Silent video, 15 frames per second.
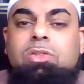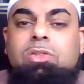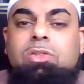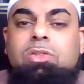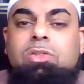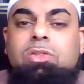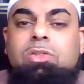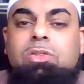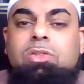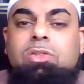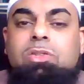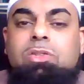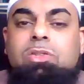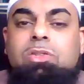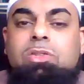to
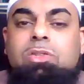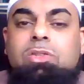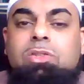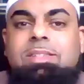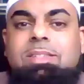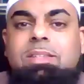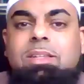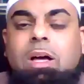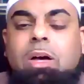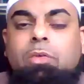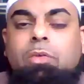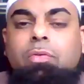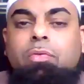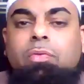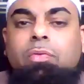release a
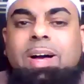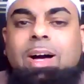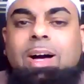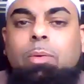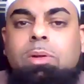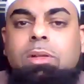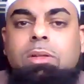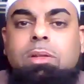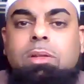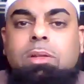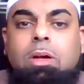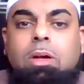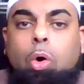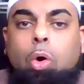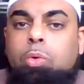foul
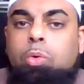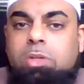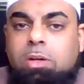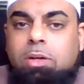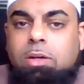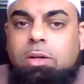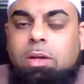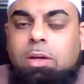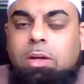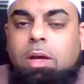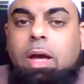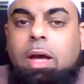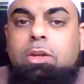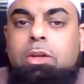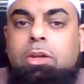odor and
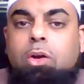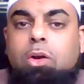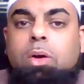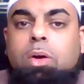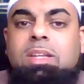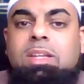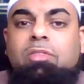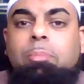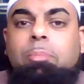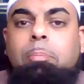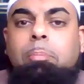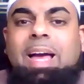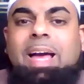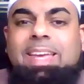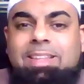you're going to have
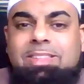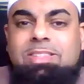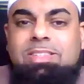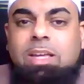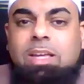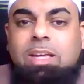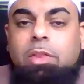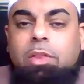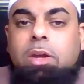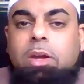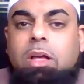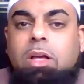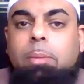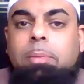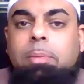maggots that are
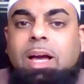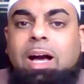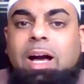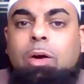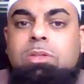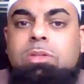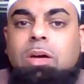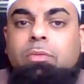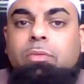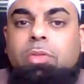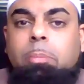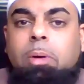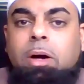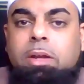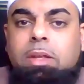coming out of the
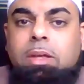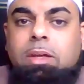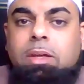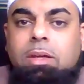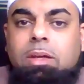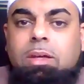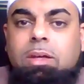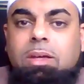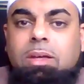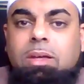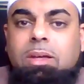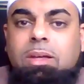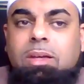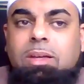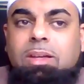body.
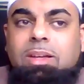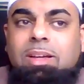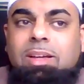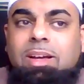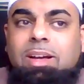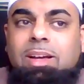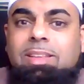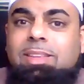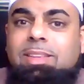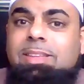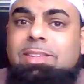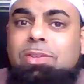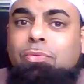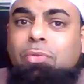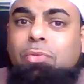Uh, this
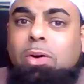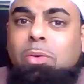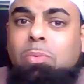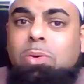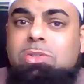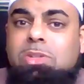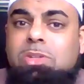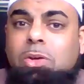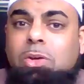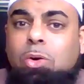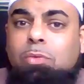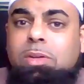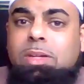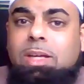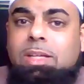is far worse than
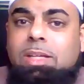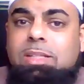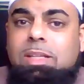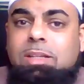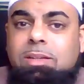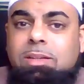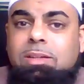COVID 19.